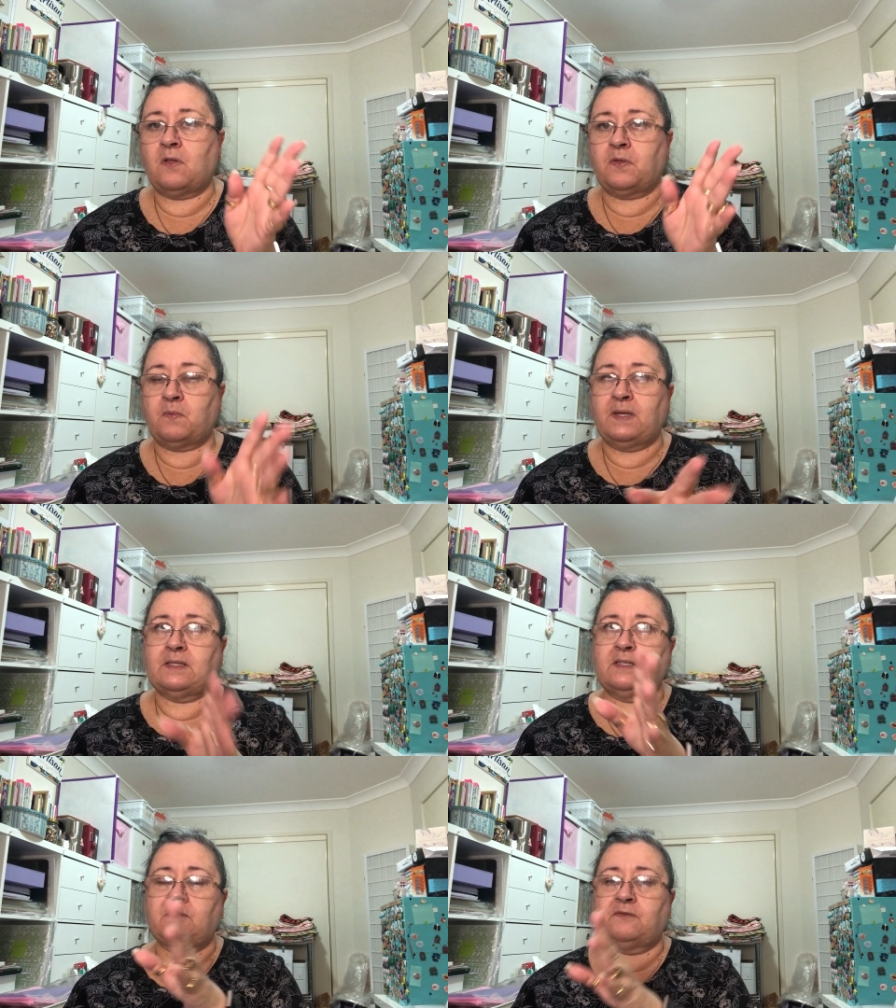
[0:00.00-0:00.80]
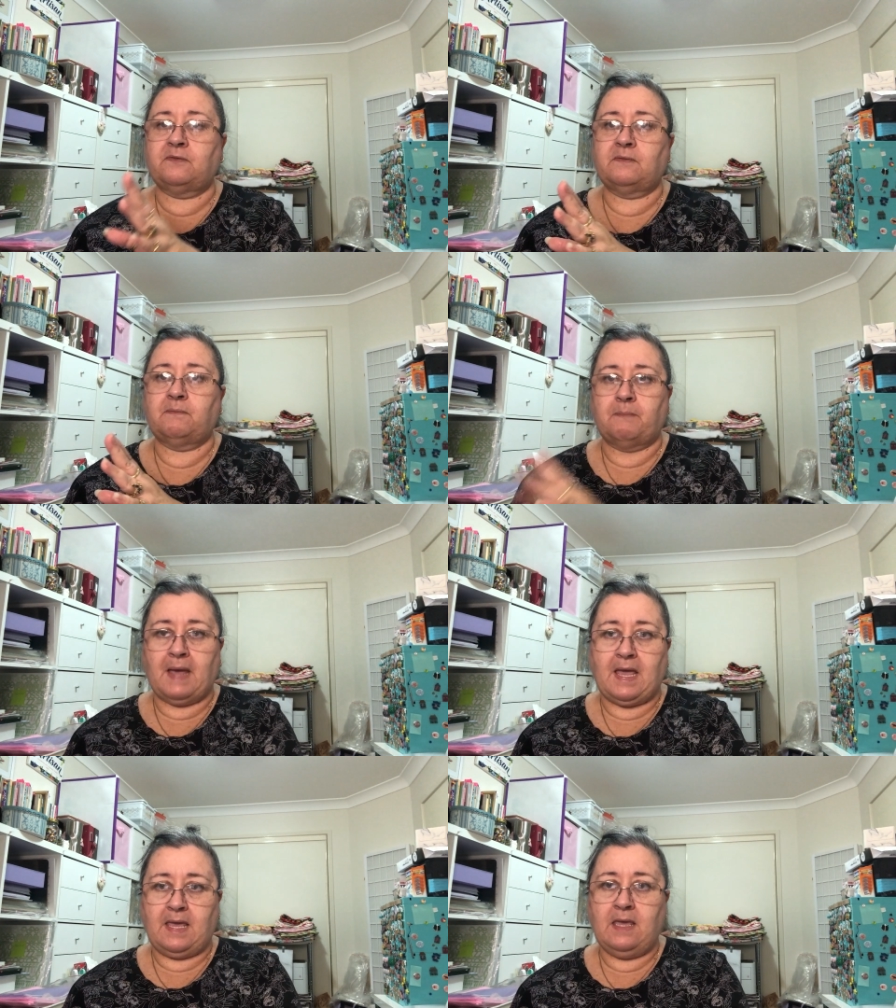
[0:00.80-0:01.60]
got the rest of
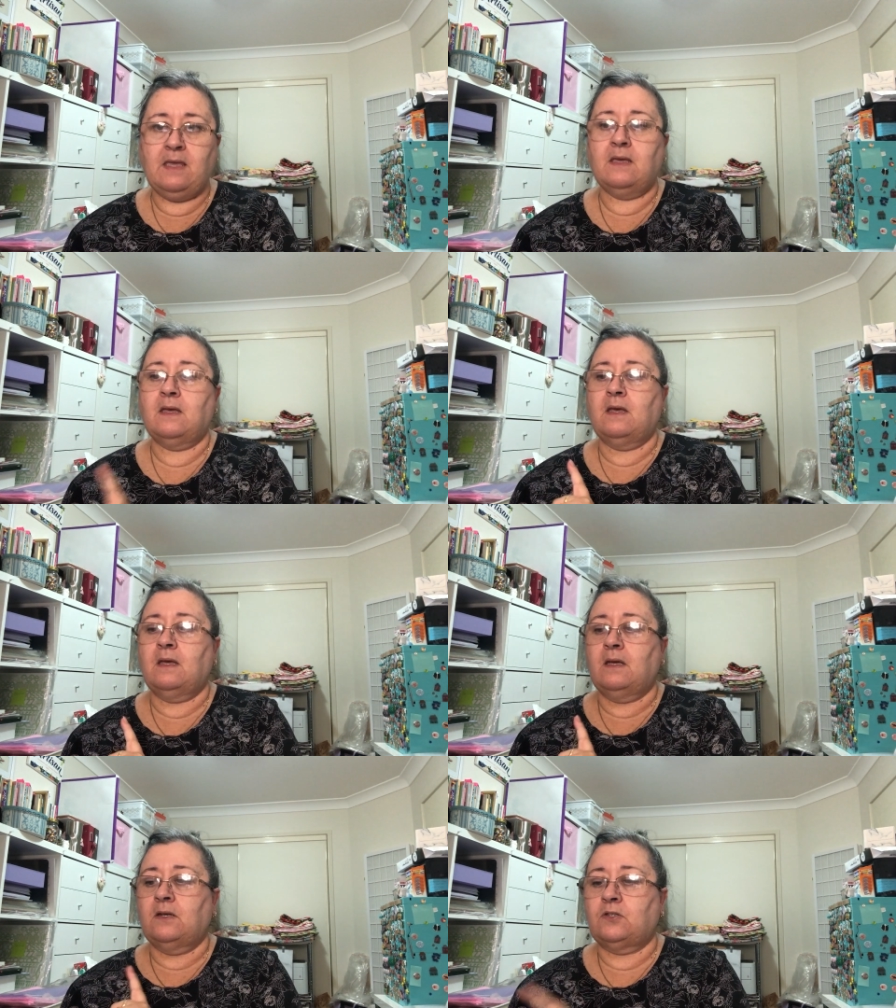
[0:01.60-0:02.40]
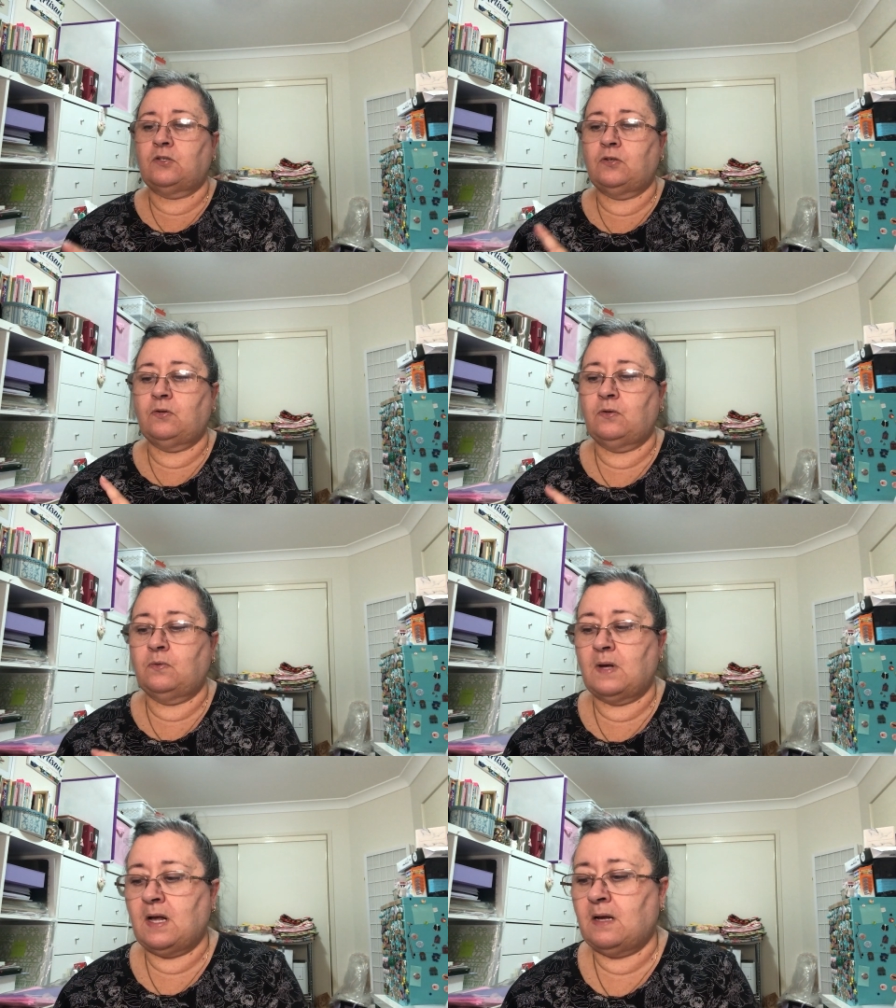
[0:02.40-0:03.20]
May to